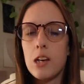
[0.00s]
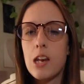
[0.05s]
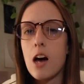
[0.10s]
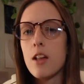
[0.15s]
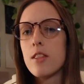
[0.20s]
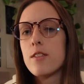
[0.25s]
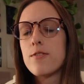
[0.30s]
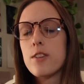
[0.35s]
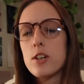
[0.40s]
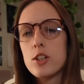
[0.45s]
Now
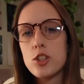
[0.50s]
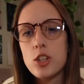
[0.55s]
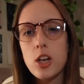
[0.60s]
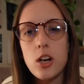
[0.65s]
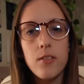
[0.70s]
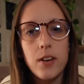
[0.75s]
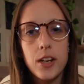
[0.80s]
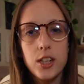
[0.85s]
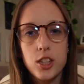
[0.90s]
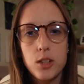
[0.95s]
the 1st
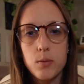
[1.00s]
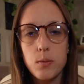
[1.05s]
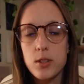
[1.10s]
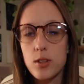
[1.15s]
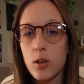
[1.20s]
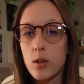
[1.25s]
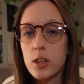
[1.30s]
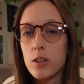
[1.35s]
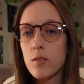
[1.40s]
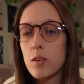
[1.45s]
generation was
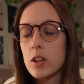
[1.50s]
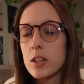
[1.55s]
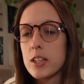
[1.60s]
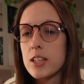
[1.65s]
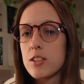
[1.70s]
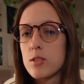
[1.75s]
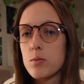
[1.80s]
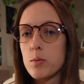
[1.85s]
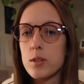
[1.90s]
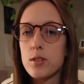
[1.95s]
only
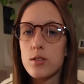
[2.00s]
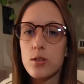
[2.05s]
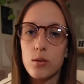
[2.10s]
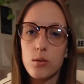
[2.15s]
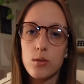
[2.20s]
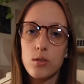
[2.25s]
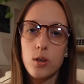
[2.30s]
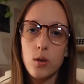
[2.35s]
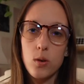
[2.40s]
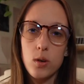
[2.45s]
released with 2
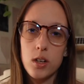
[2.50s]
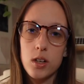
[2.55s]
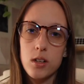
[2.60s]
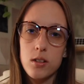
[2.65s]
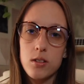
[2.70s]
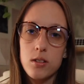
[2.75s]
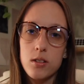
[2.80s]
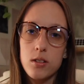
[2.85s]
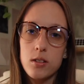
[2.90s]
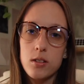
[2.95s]
doors,